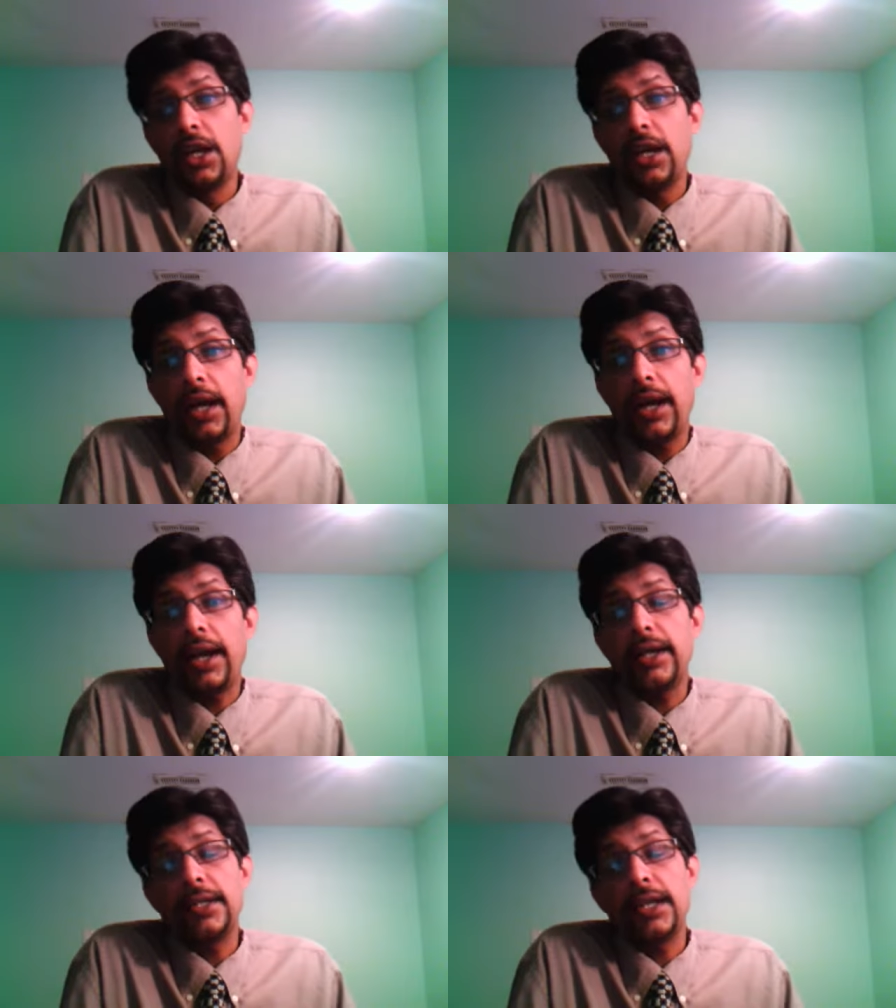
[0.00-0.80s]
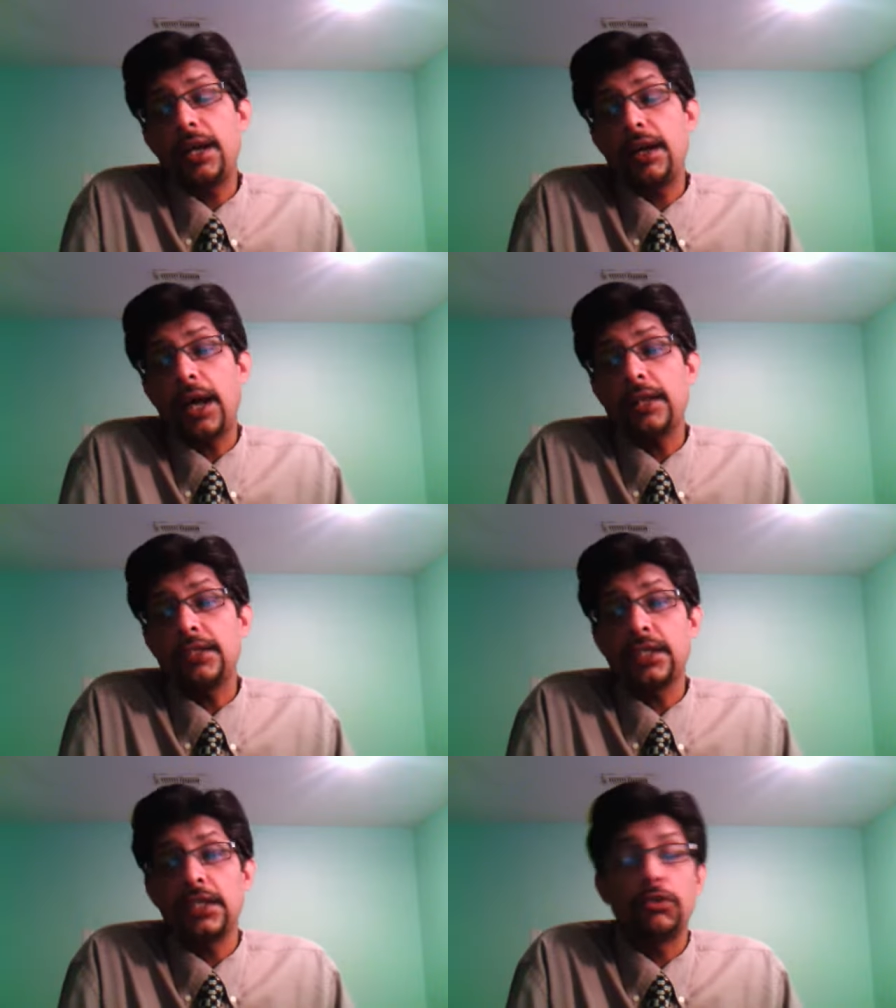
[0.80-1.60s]
and uh, I
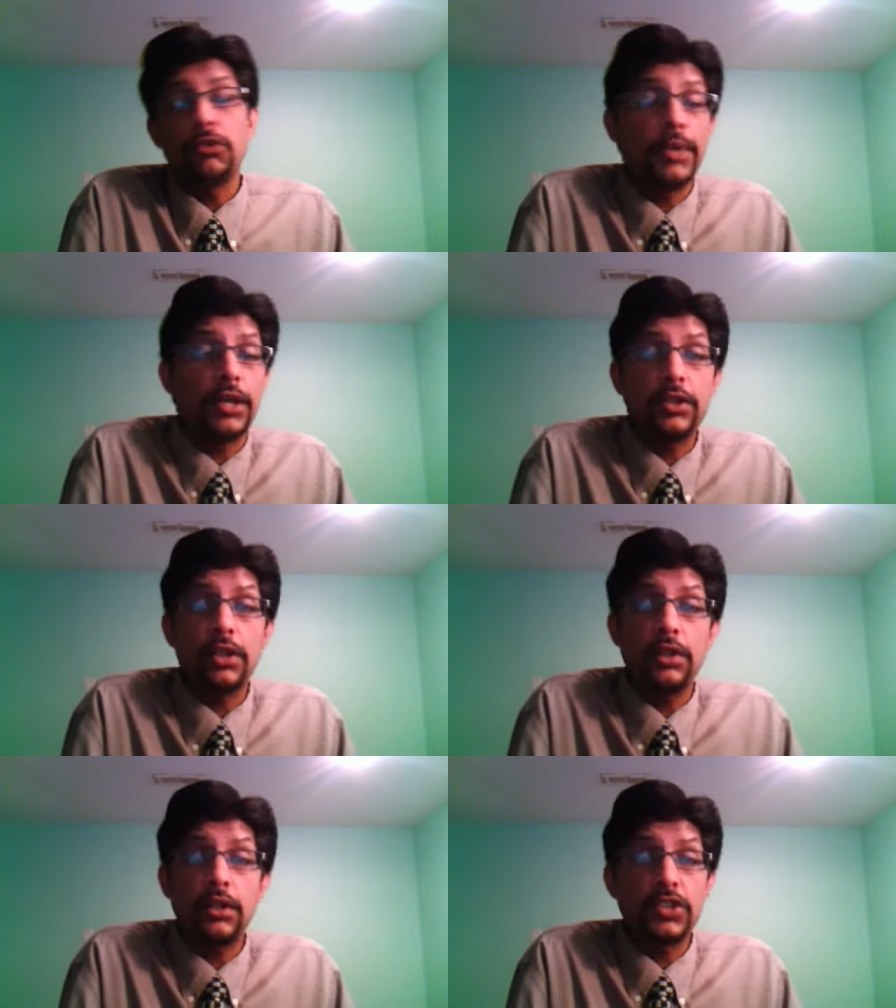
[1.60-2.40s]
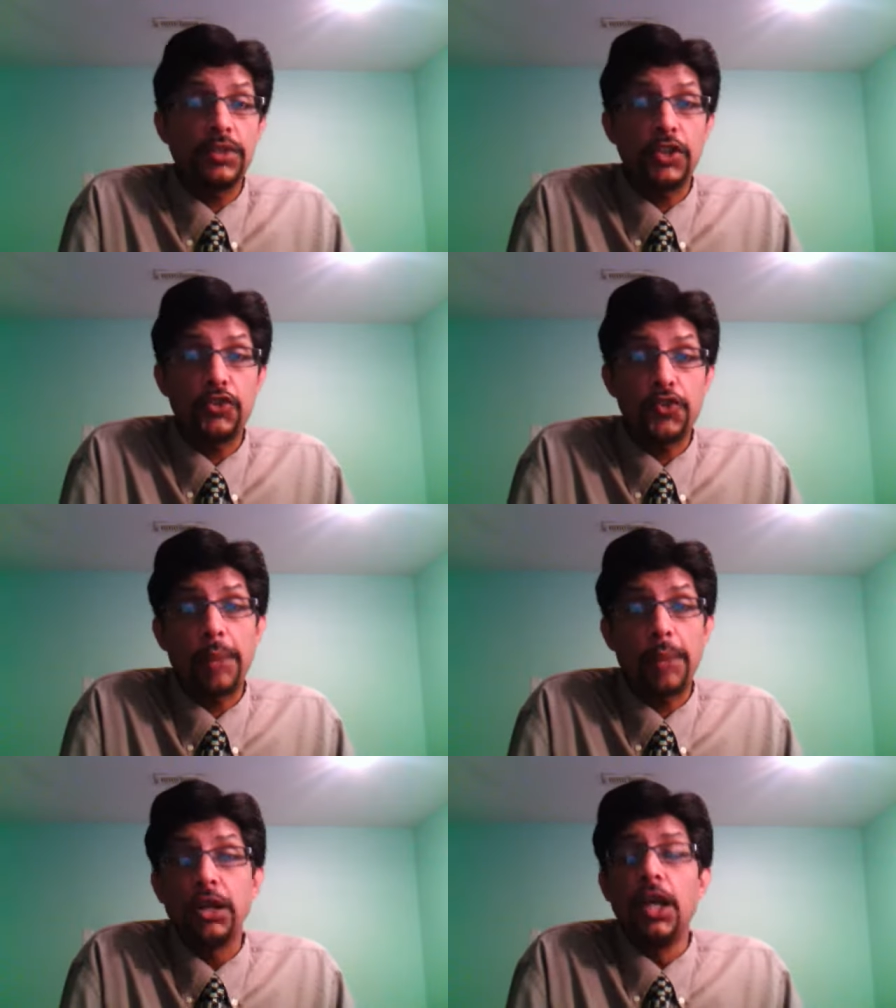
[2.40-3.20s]
think he would be under severe trouble.